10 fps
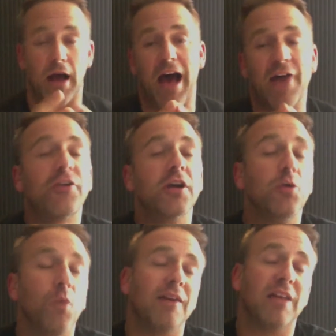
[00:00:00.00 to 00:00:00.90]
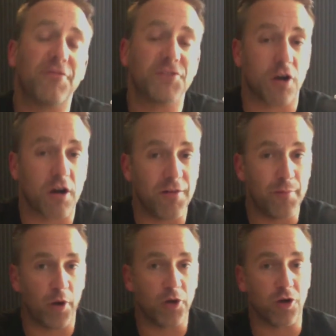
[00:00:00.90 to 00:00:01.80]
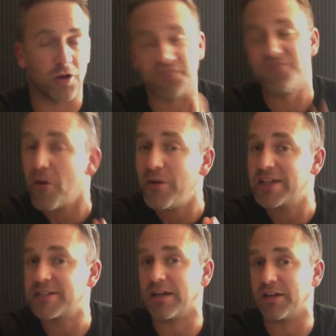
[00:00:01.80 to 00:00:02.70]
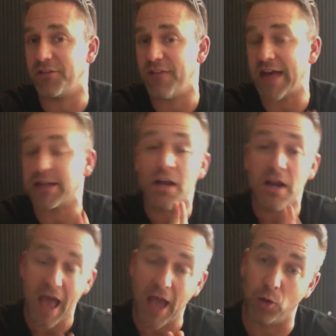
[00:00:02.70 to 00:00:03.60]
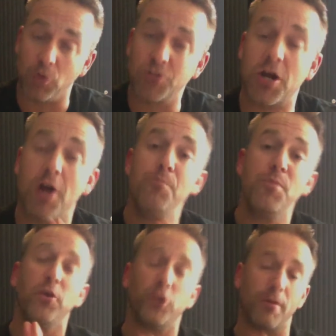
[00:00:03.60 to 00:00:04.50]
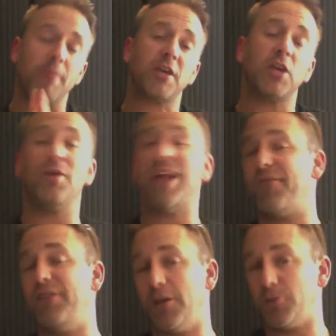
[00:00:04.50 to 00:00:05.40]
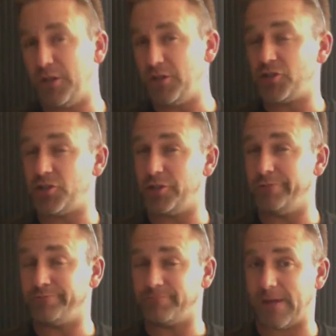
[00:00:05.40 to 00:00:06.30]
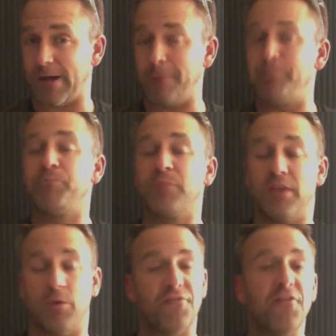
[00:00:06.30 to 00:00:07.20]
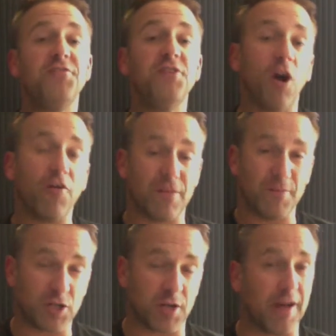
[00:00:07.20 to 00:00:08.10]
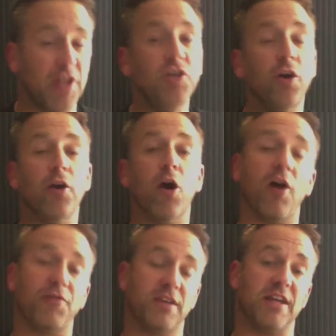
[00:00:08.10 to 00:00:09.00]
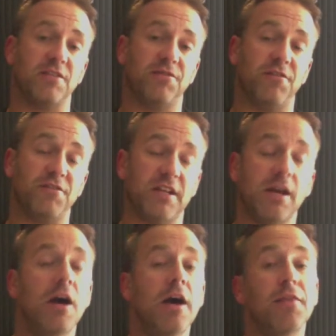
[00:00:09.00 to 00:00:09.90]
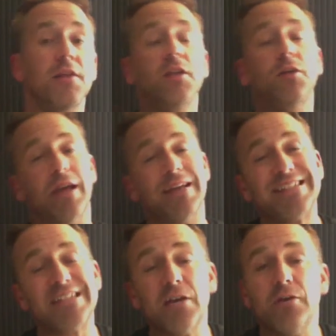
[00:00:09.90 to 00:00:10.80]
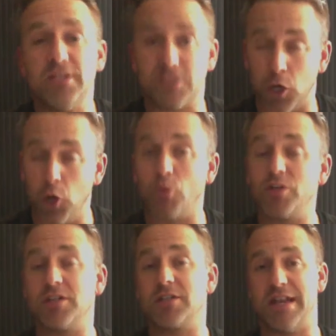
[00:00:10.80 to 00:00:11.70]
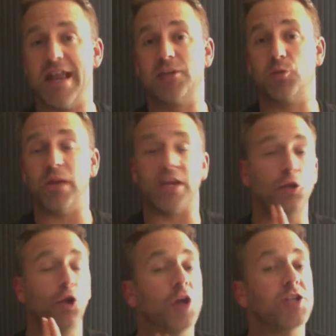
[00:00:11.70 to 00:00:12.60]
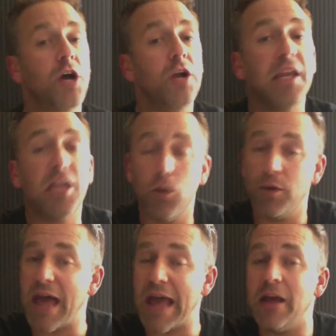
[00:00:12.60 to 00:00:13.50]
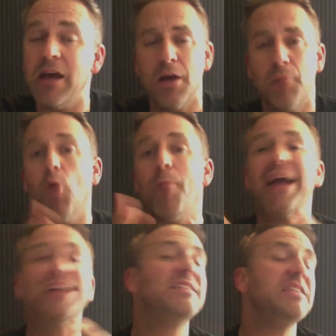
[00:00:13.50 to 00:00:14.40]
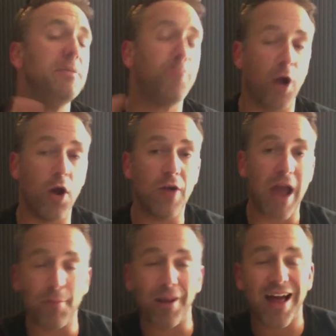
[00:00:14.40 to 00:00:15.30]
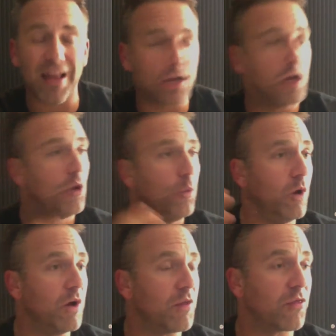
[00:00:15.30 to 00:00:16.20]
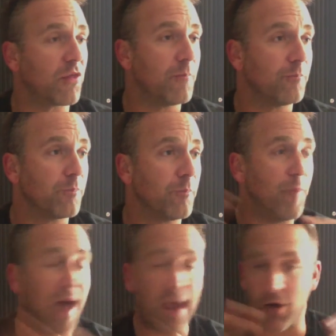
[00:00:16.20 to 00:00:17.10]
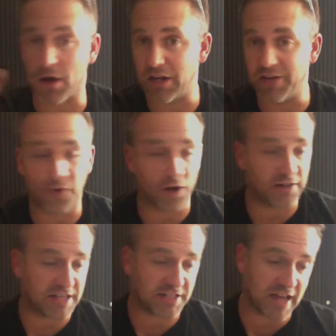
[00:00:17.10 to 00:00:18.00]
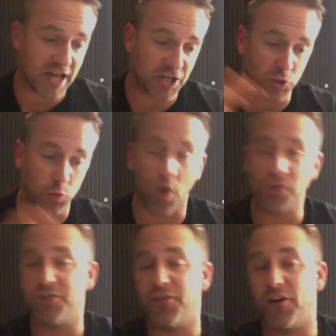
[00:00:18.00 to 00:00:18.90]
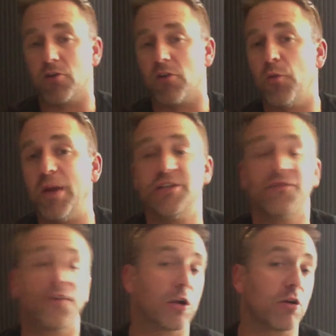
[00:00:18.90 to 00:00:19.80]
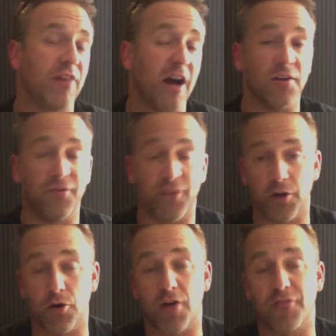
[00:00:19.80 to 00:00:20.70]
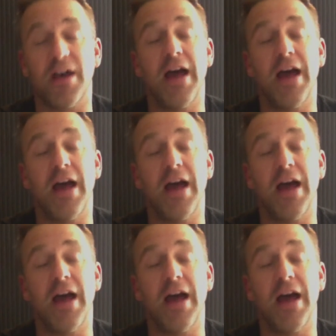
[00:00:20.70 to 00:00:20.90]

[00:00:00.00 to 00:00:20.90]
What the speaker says: African Wildlife Photography Podcast. Very excited for that. And also, you remember the Q&A videos we used to do? Yeah? There were 50 of them. It took about a year and a half to get to 50. The new series launches next week. Not only Q&A, more magazine program-like with background info on destinations, what to photograph, when to photograph, how to photograph,